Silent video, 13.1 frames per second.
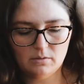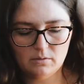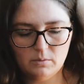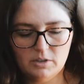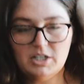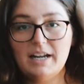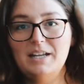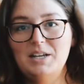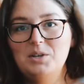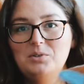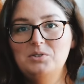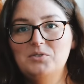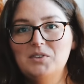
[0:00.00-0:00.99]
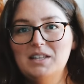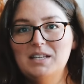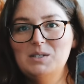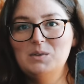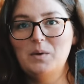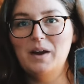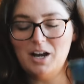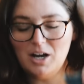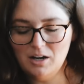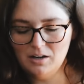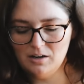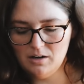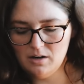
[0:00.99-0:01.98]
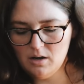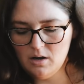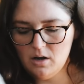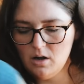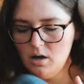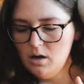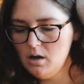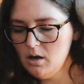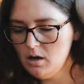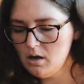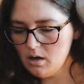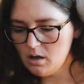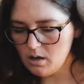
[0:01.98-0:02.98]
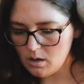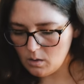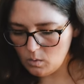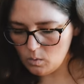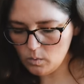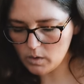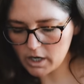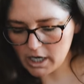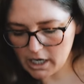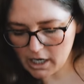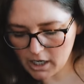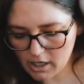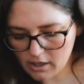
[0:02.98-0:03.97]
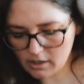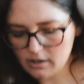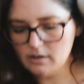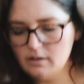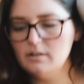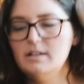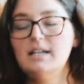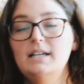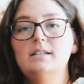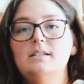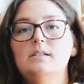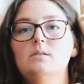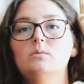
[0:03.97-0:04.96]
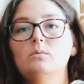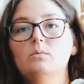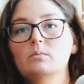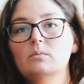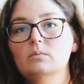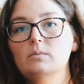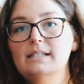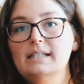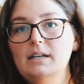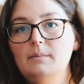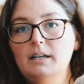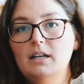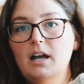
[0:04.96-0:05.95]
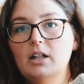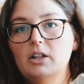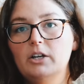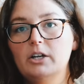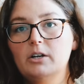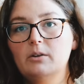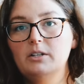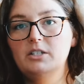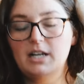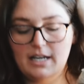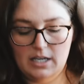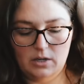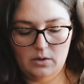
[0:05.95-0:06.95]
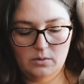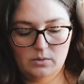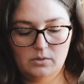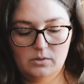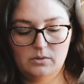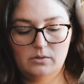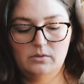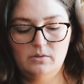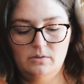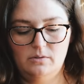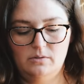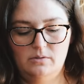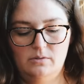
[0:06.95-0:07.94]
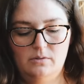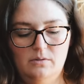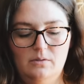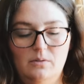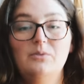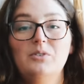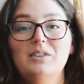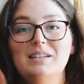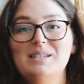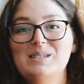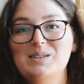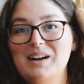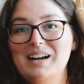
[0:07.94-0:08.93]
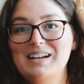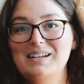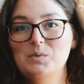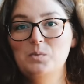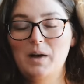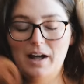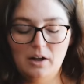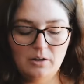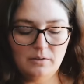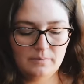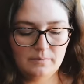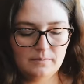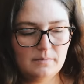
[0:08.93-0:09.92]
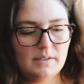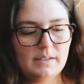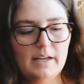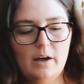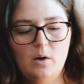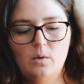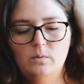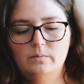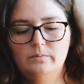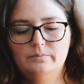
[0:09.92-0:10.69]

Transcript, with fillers: which I used for this square, or this cinnamon color, which I used for this square as well. So